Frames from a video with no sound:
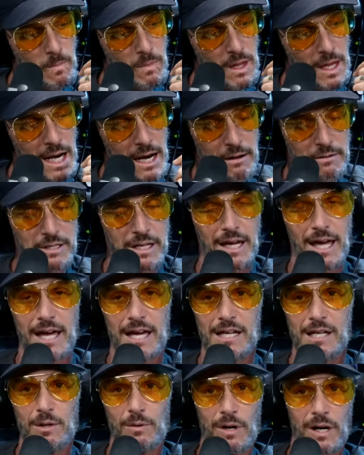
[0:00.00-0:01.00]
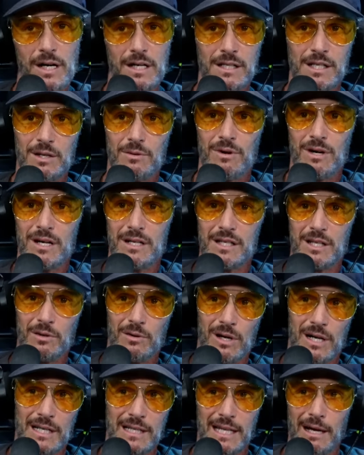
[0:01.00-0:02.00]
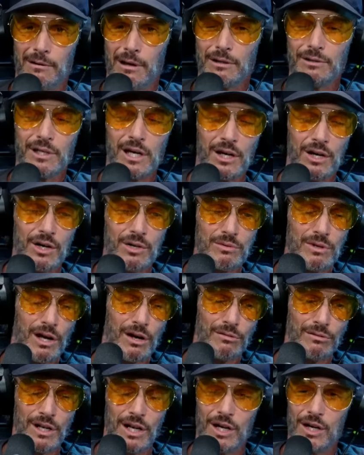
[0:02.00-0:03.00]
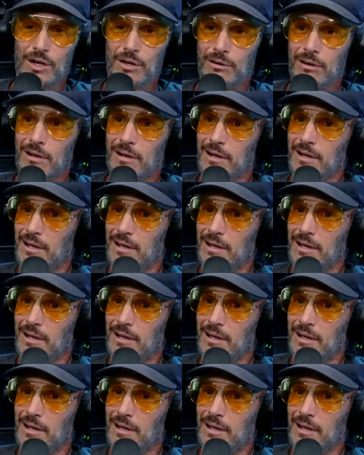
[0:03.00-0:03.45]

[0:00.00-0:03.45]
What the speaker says: And I was like, hey, do you want? And they were like, no.